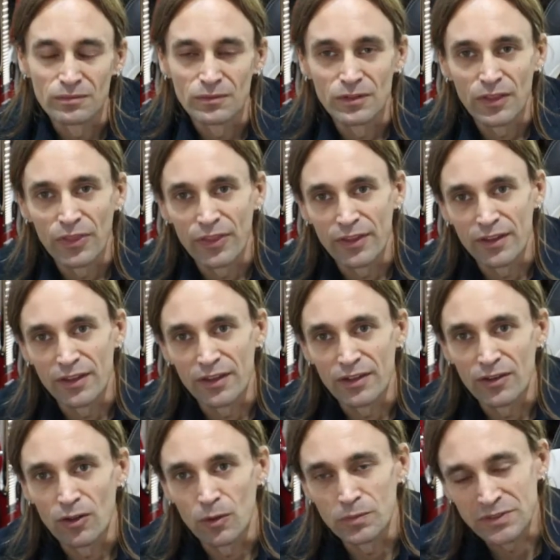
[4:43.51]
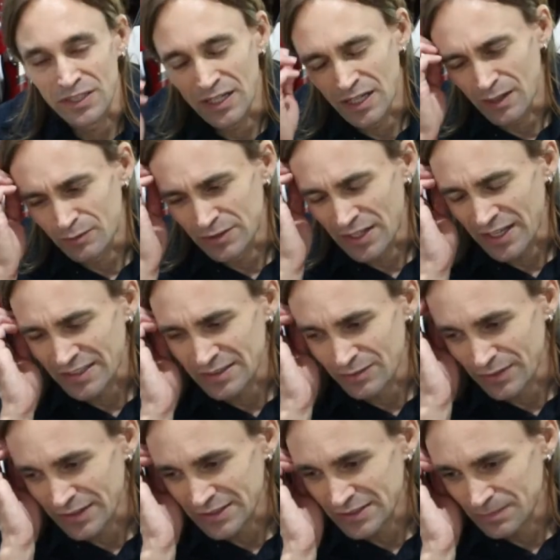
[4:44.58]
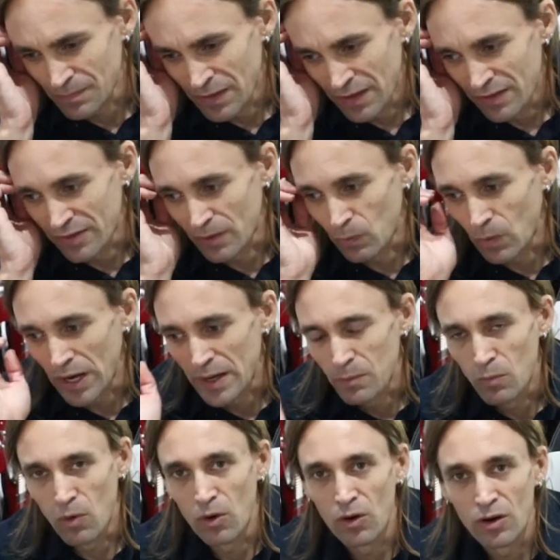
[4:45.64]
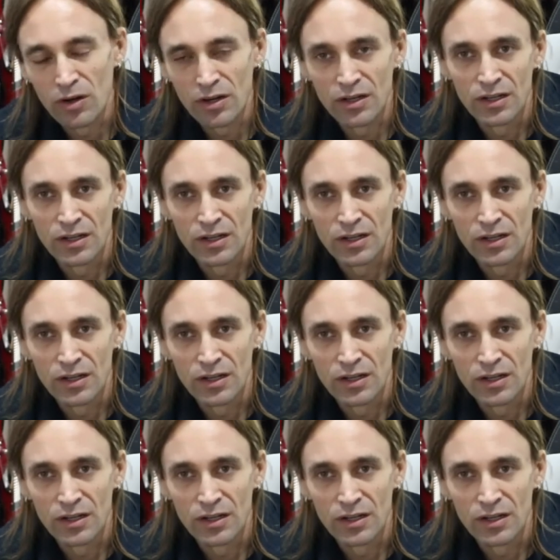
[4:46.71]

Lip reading: with the knobs I have in the AxeFx. They're way more